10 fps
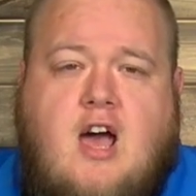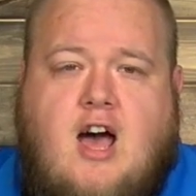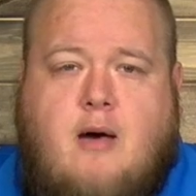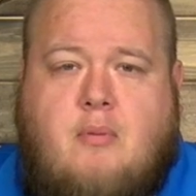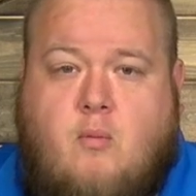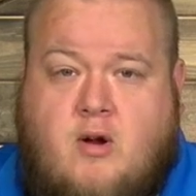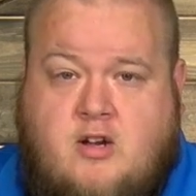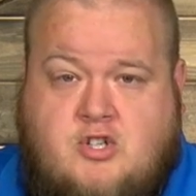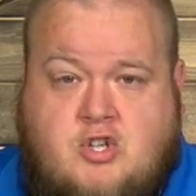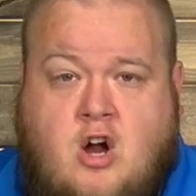But we're
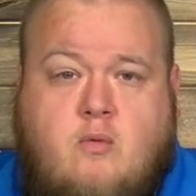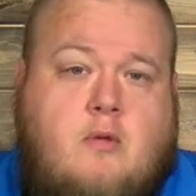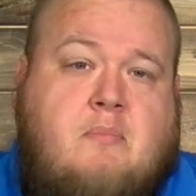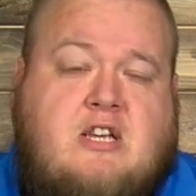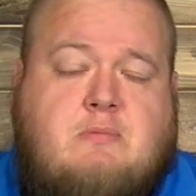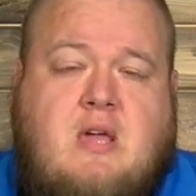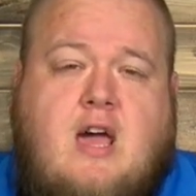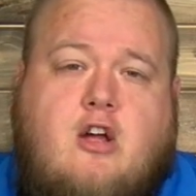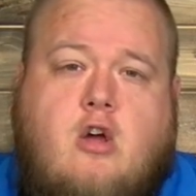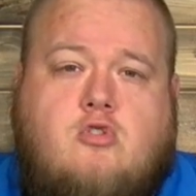going to start with Bixby
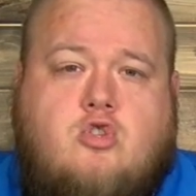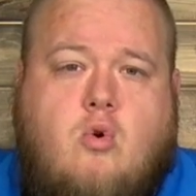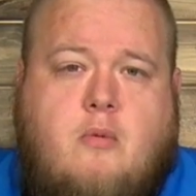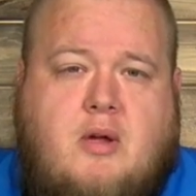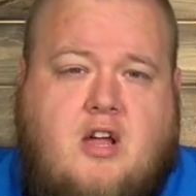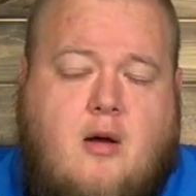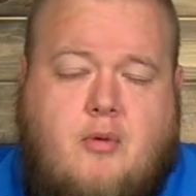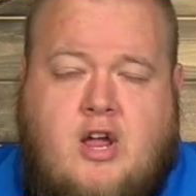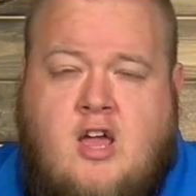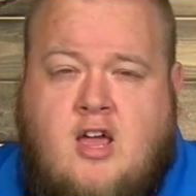head coach Loren
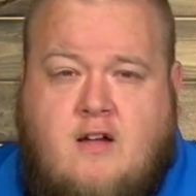Montgomery.